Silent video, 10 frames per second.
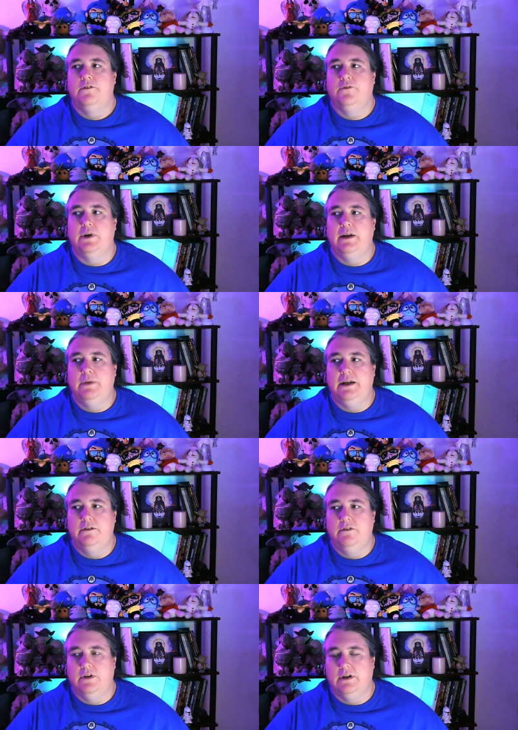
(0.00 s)
For anybody
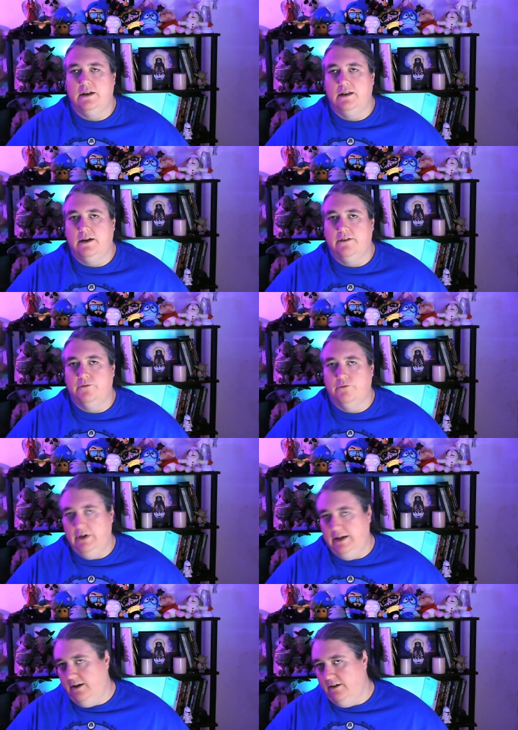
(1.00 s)
who's done a lot of
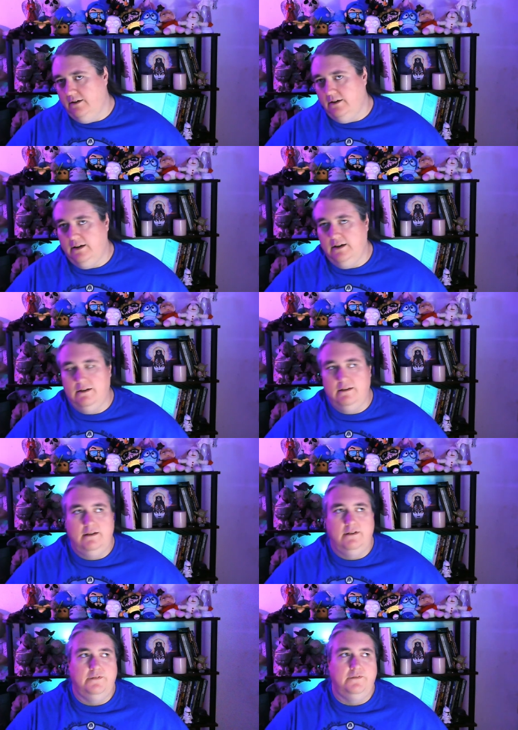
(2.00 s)
reading in
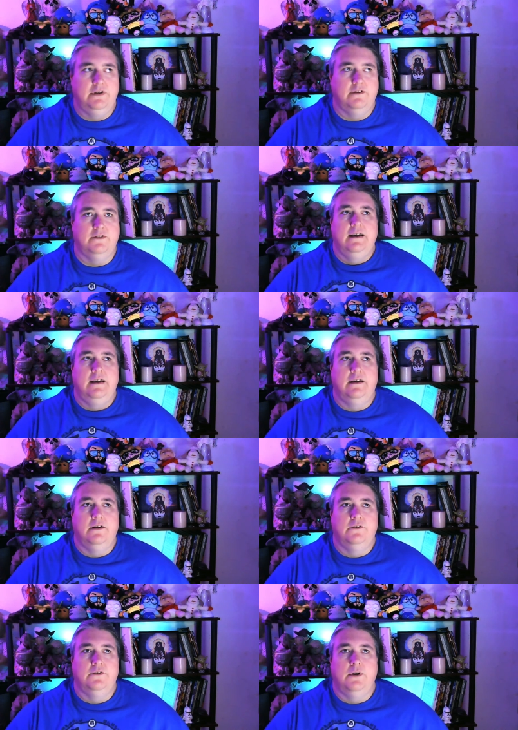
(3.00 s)
these fields, he
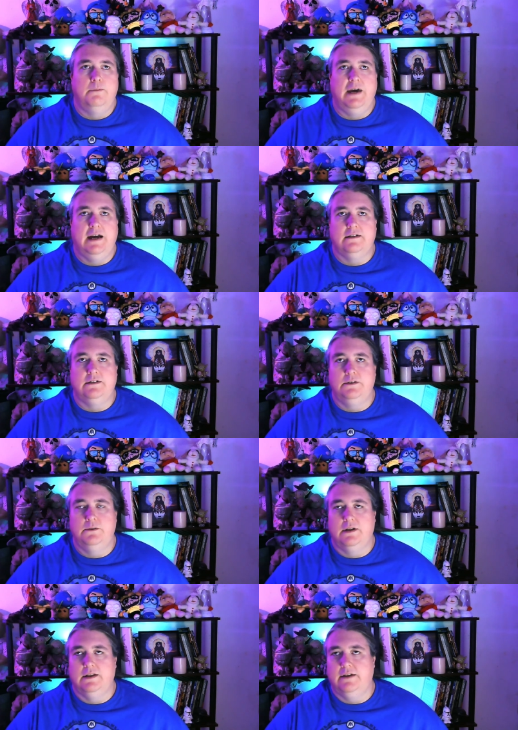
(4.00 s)
goes back to
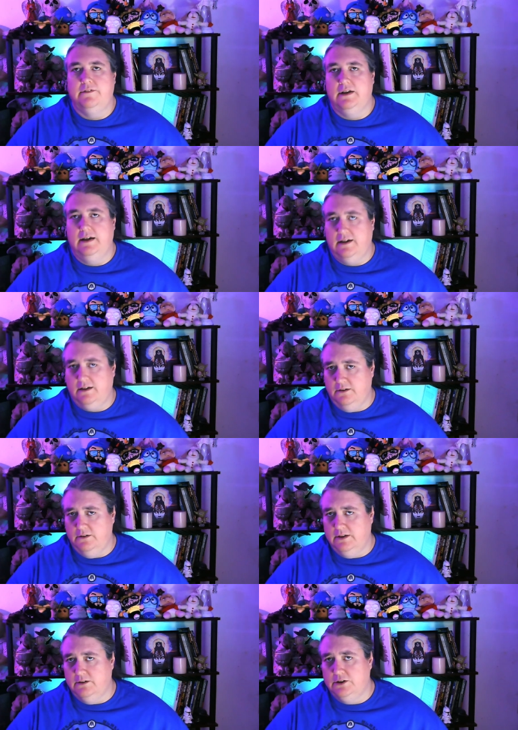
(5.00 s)
a lot of the Hecklut
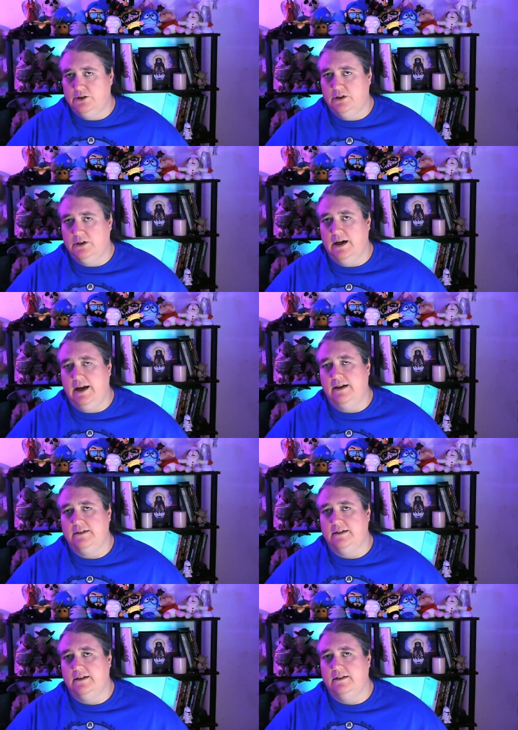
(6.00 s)
literature
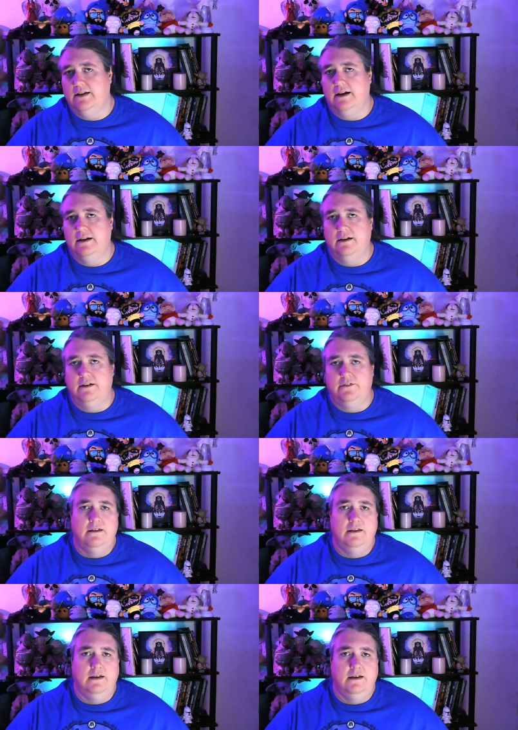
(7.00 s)
and a lot of
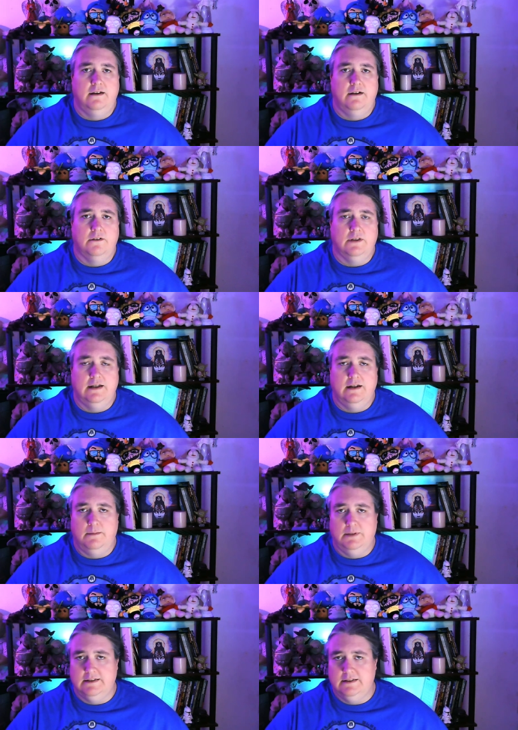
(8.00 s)
the early
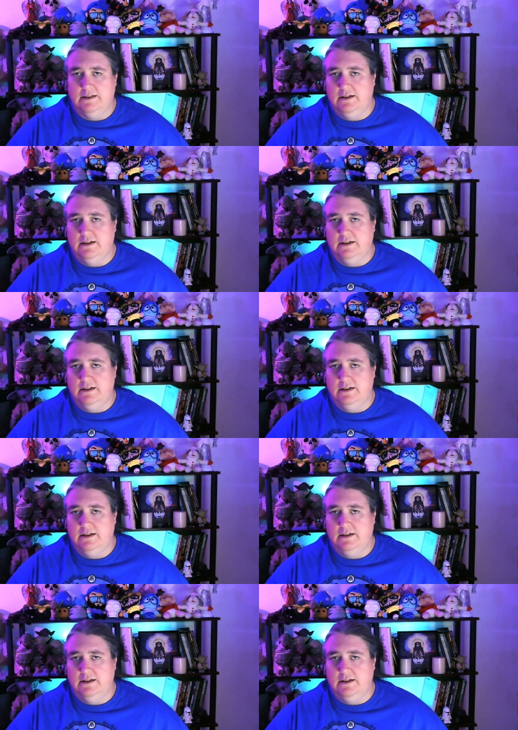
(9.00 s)
Kabbalistic